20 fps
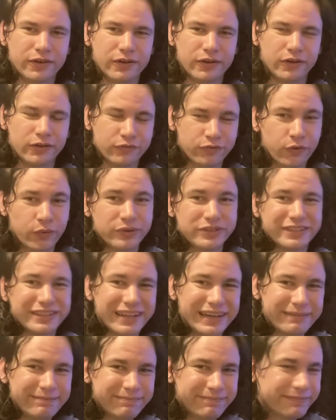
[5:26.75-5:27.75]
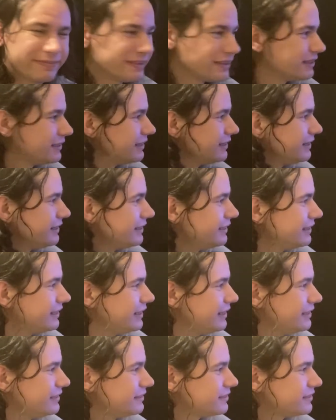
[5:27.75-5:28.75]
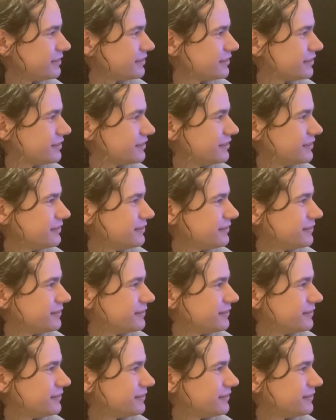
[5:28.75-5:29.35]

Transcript: look forward to that. It's